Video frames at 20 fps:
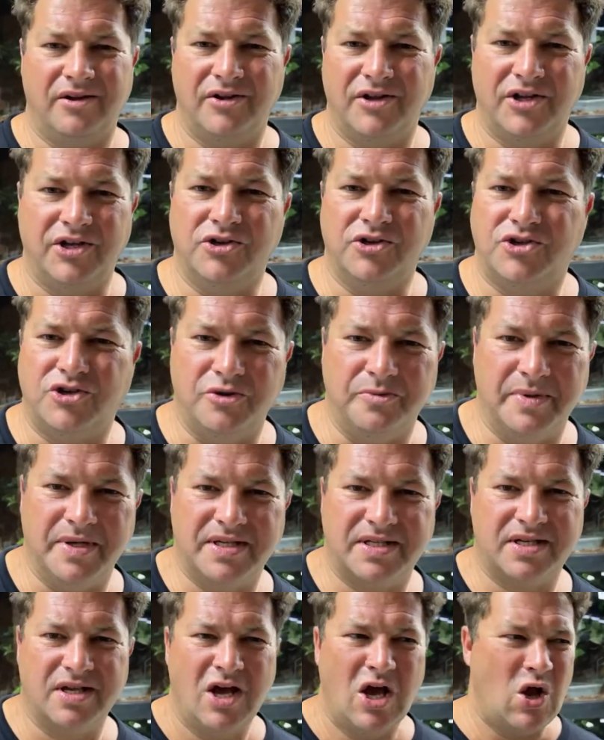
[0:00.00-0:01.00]

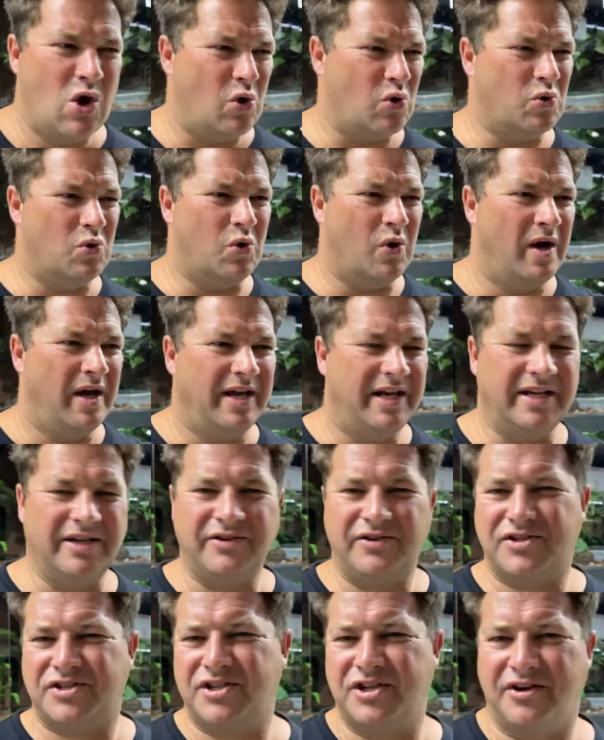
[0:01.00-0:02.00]
YouTubers or
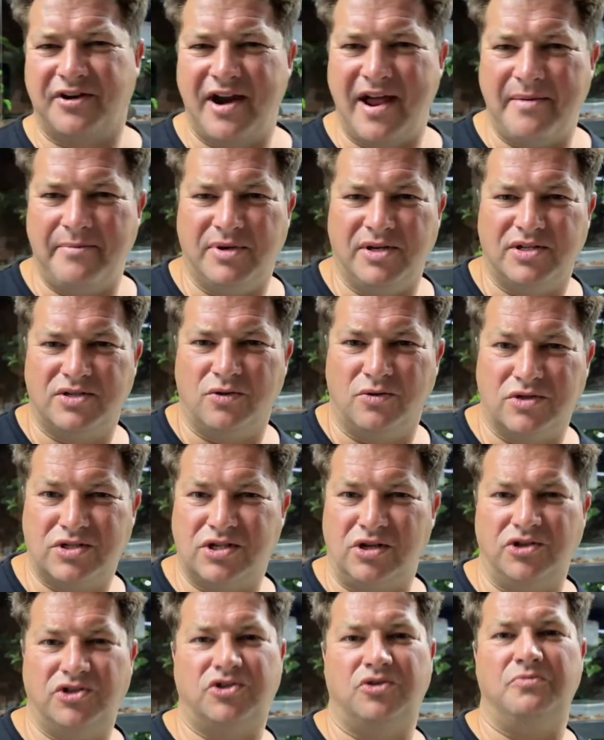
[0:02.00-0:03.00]
Instagrammers or
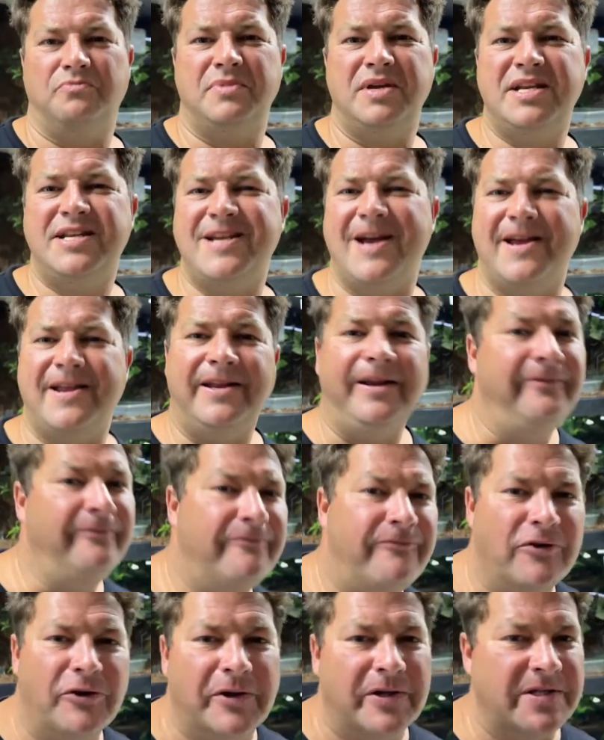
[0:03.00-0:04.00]
social media
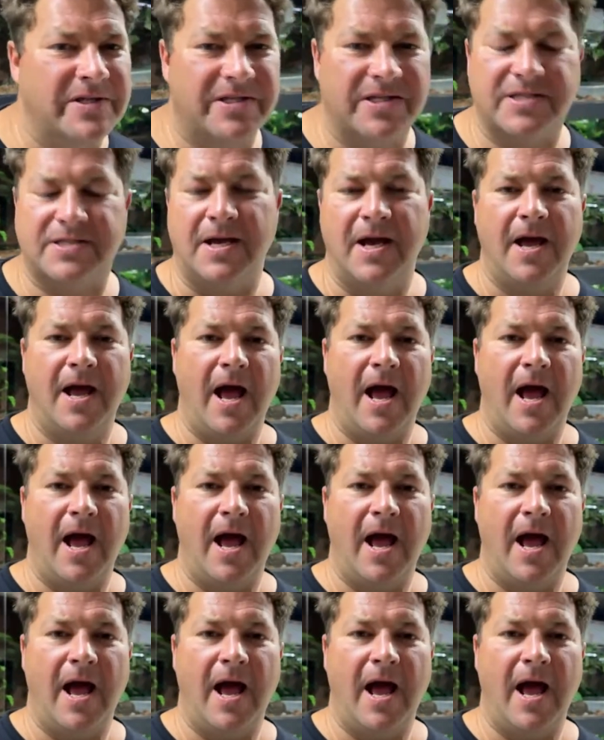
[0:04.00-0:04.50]
influencers.